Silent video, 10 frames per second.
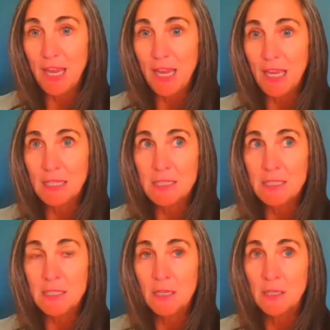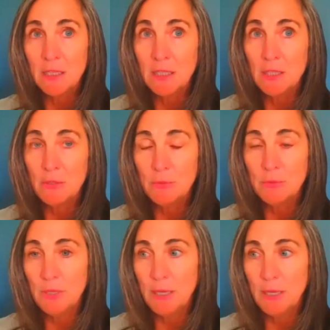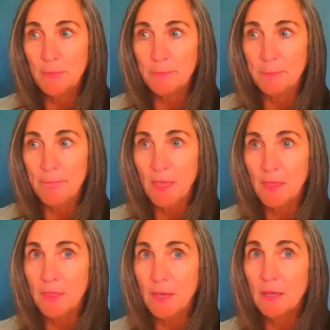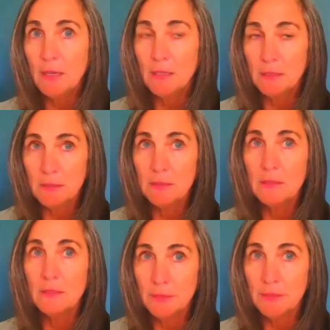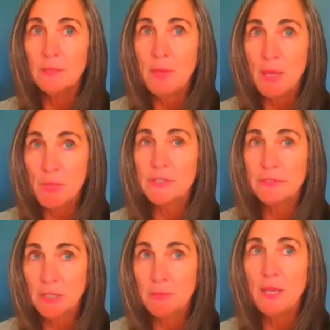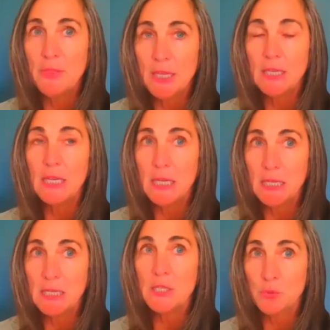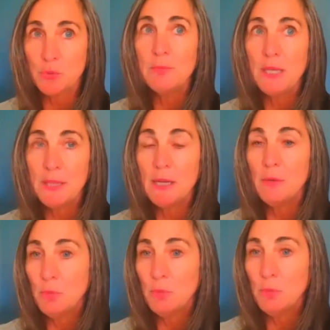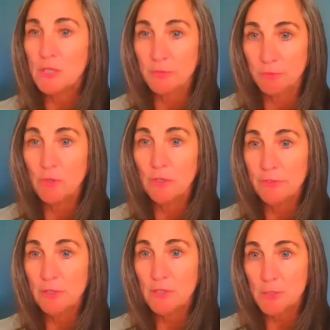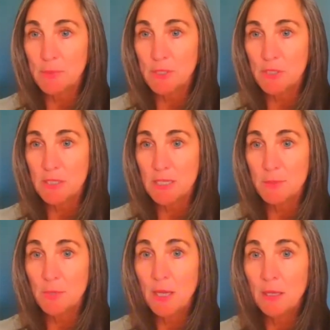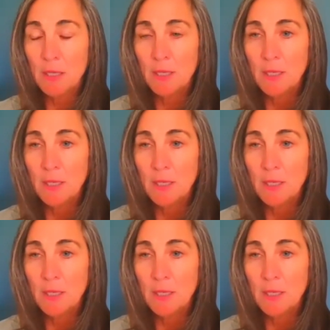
And, you know, um, the the methylsulfonaphane is a treatment that works for fungal species as well.